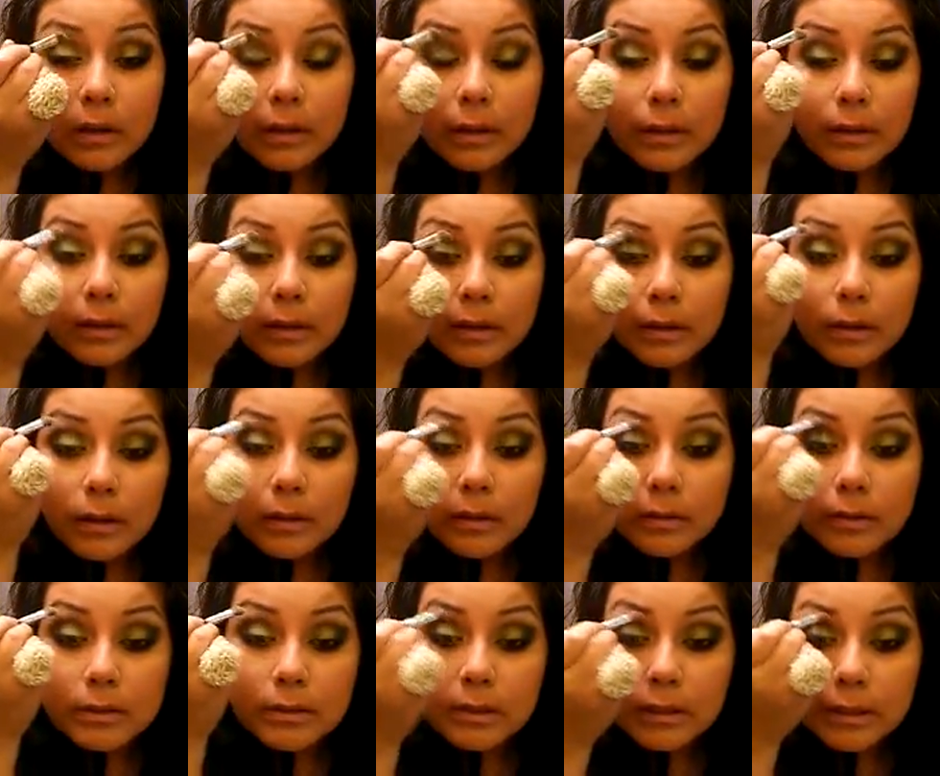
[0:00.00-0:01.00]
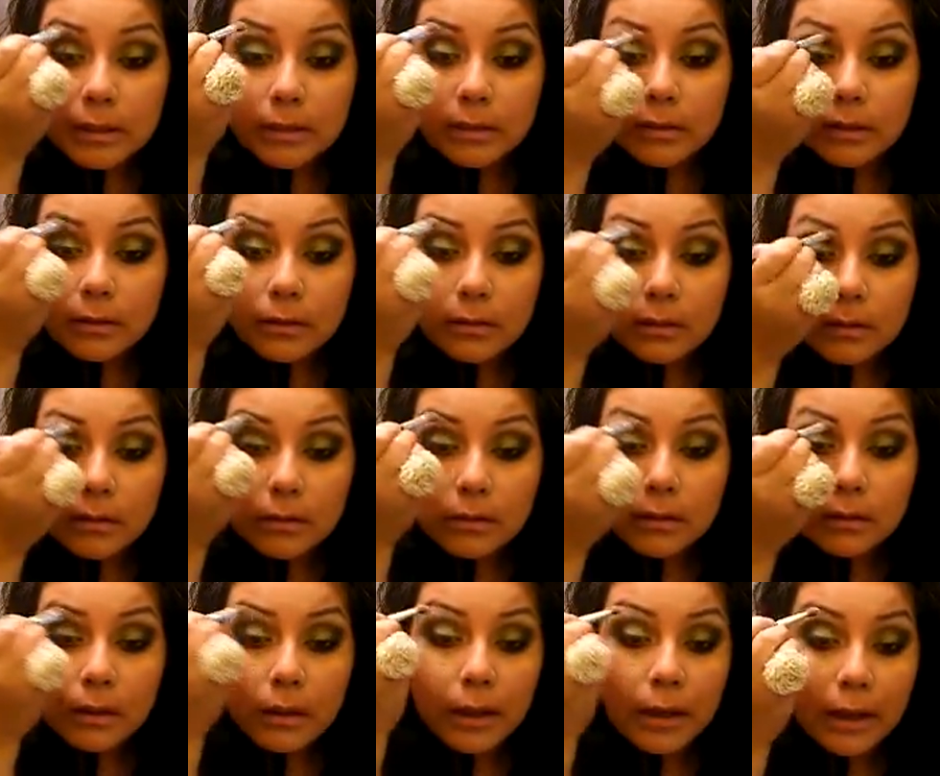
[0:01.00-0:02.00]
and I'm just gonna
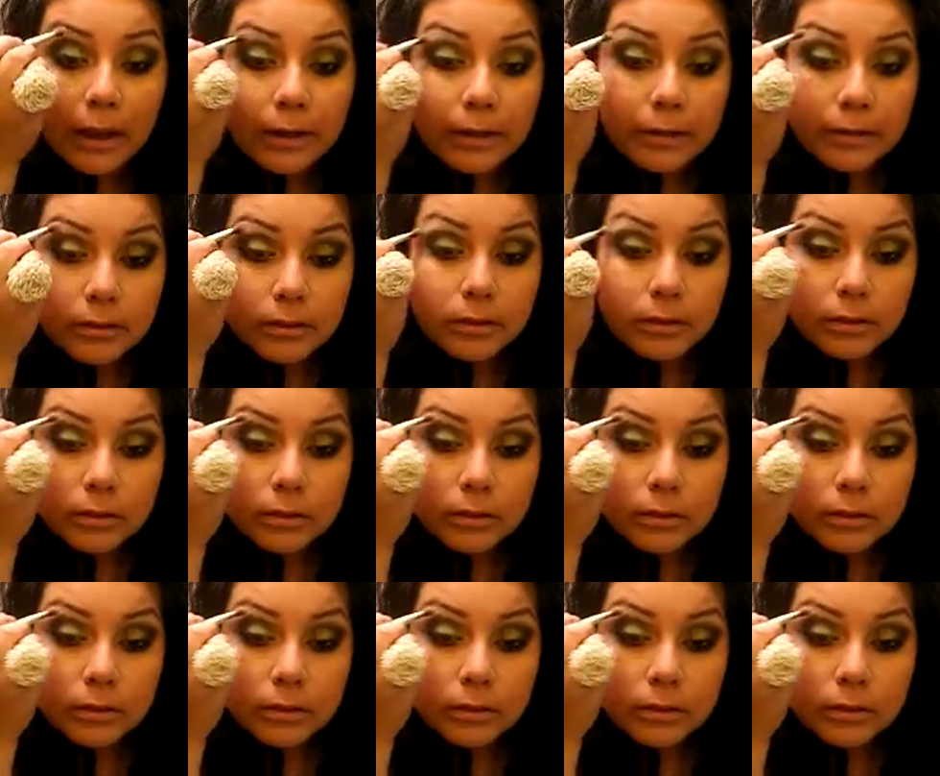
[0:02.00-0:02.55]
add it